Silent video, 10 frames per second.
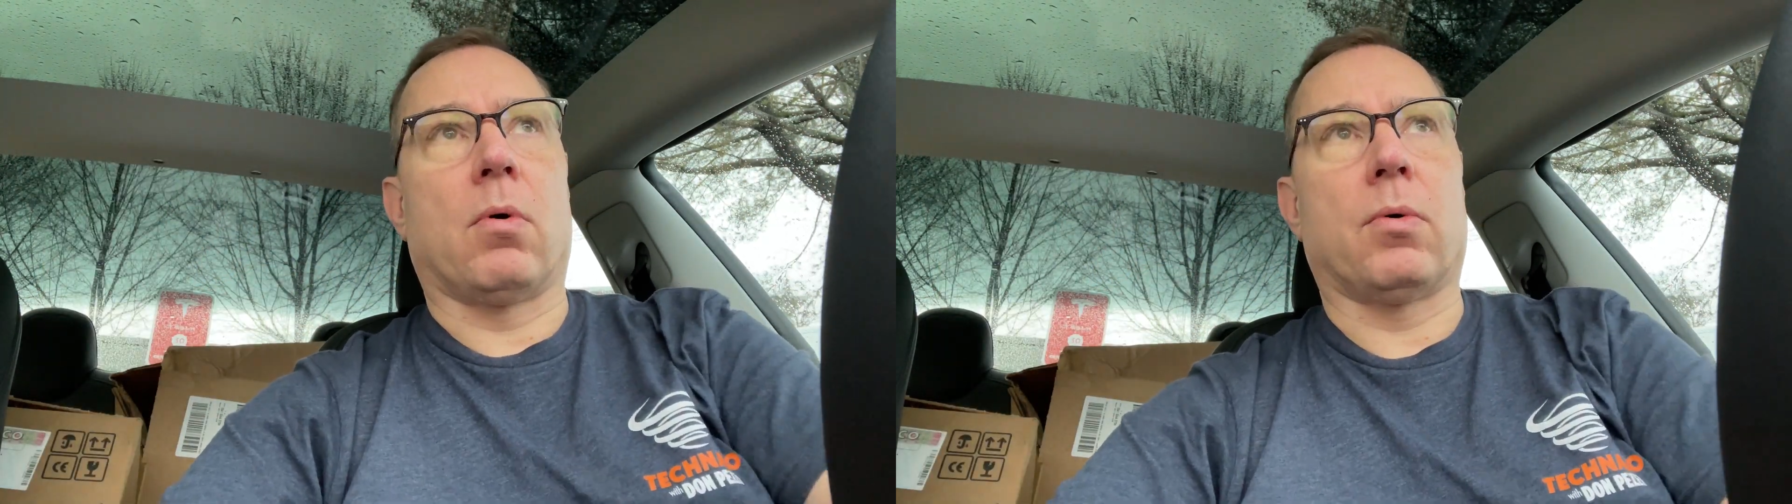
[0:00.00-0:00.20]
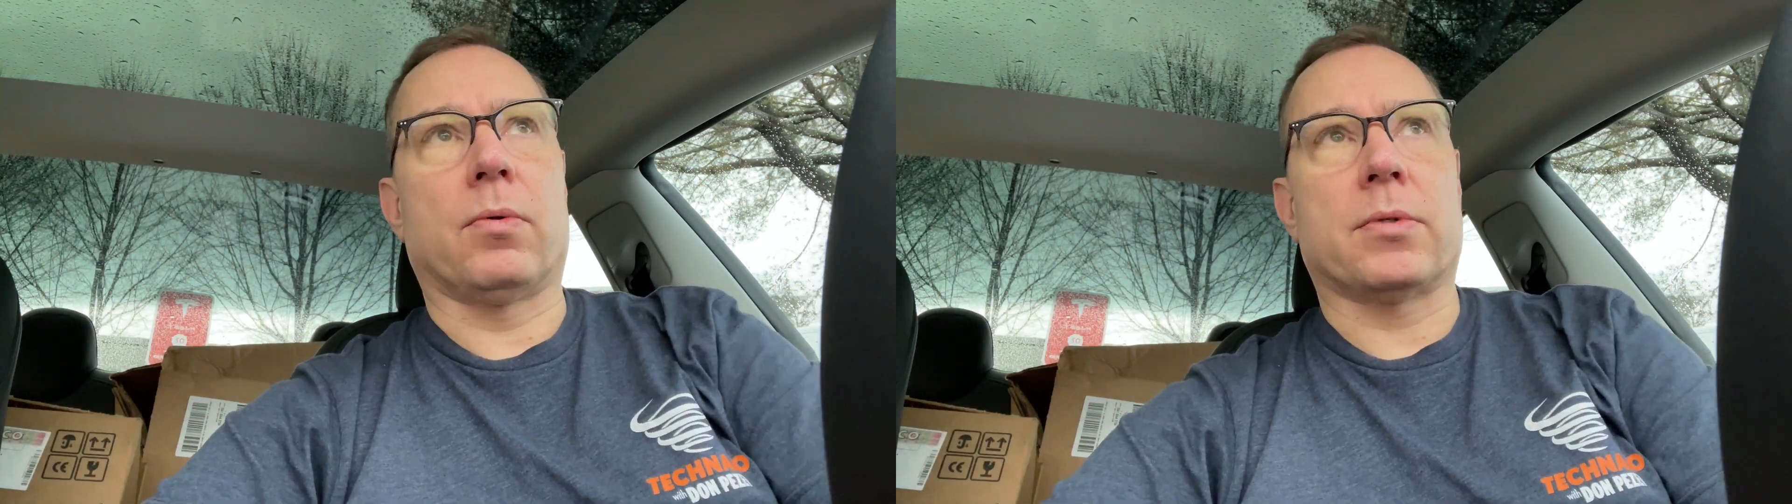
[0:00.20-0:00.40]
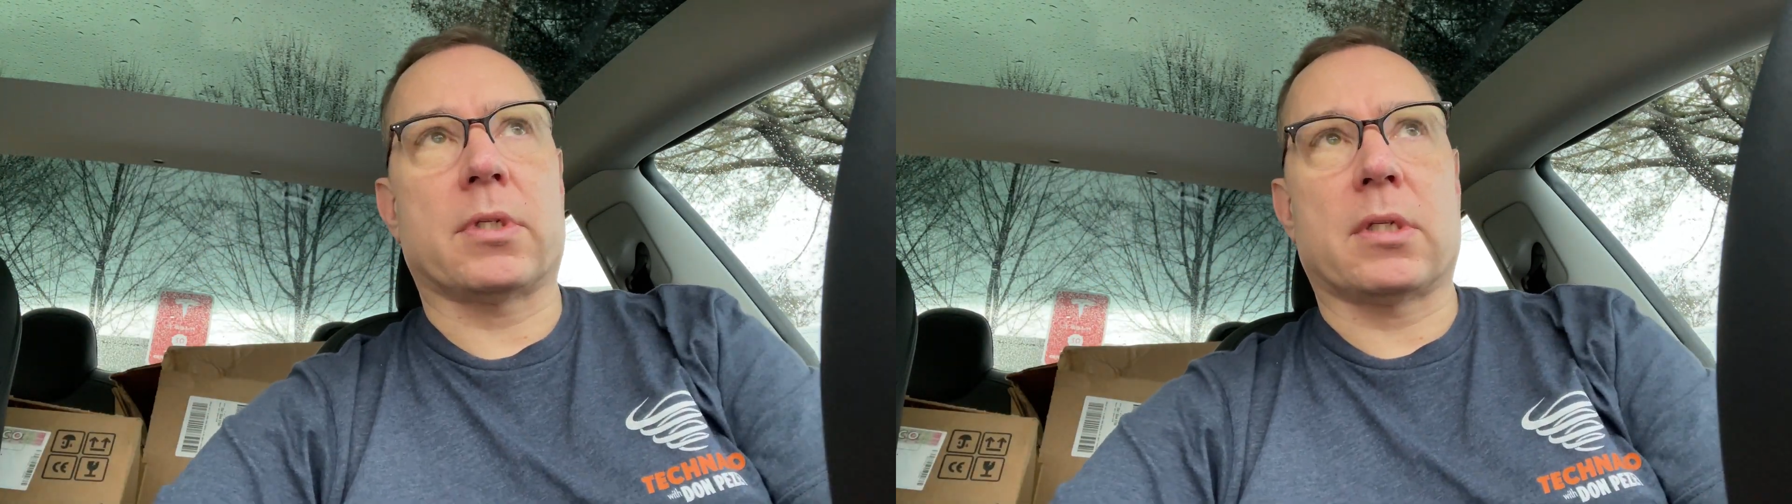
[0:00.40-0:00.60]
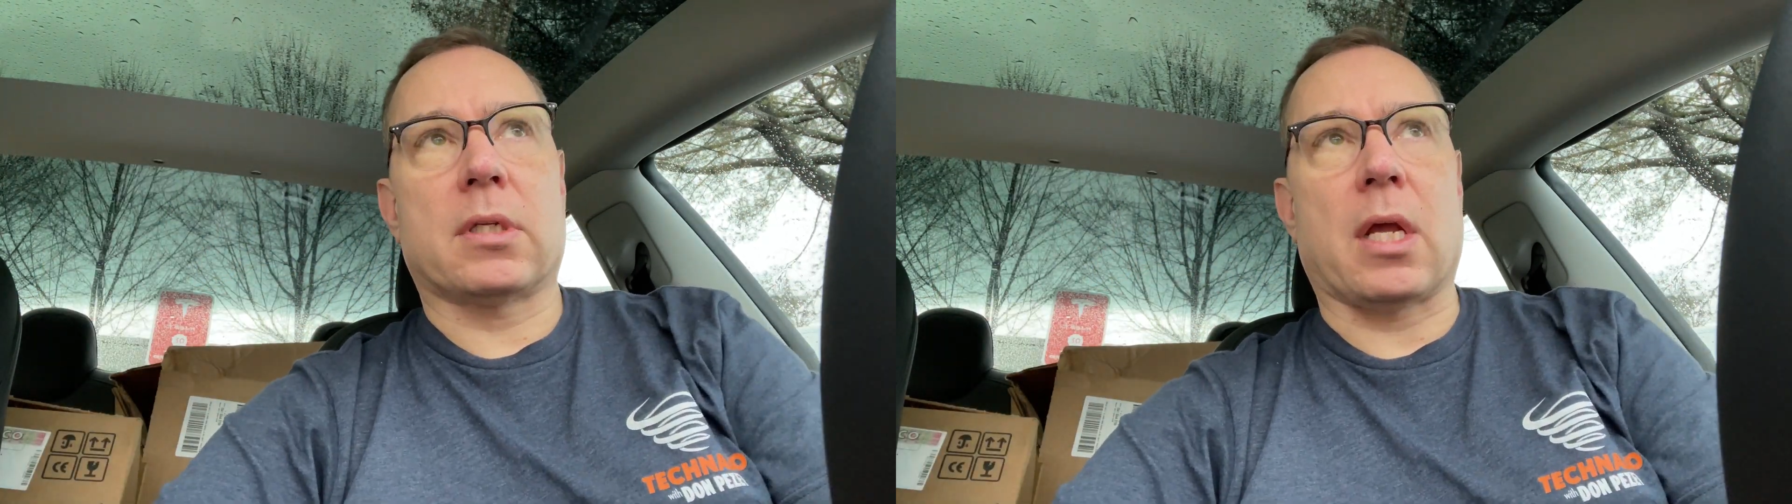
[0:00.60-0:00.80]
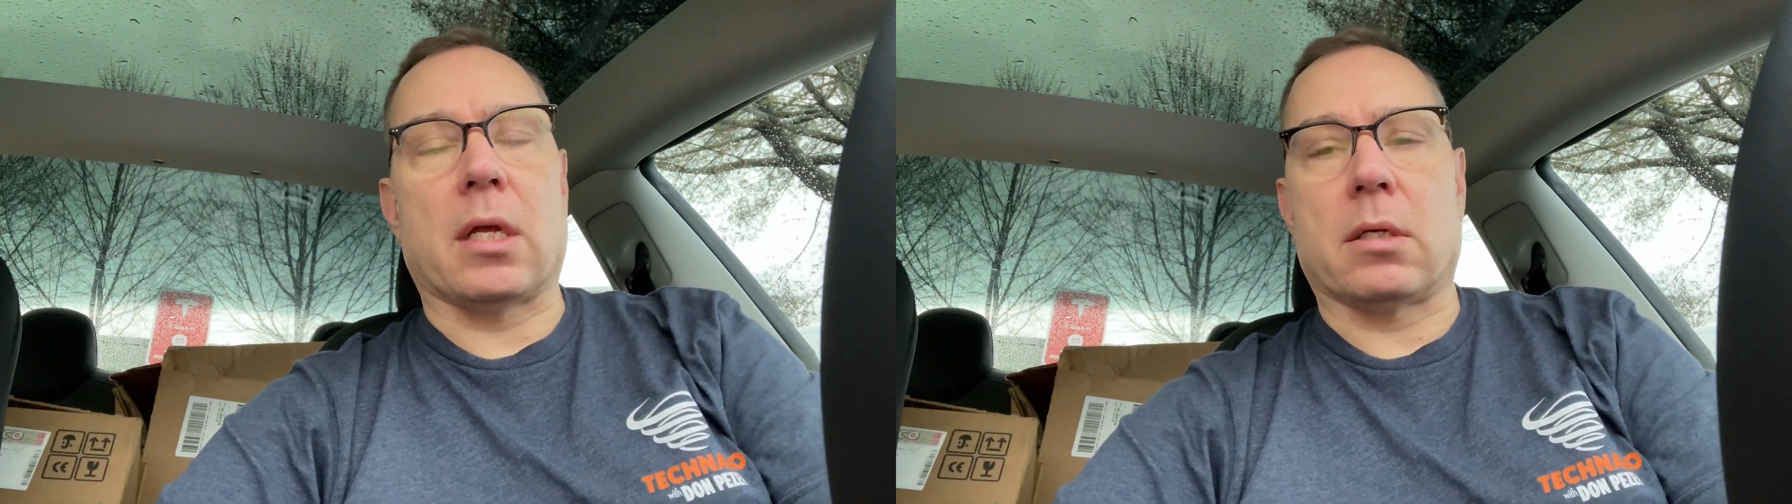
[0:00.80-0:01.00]
whole
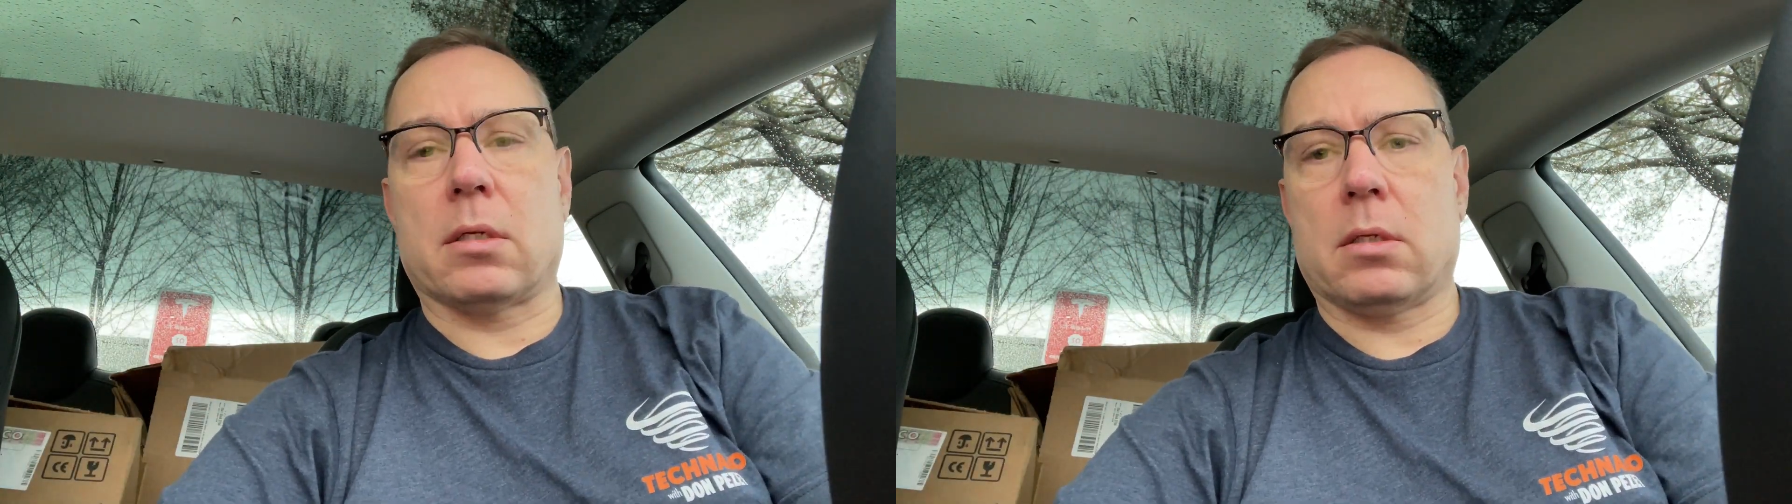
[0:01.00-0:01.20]
state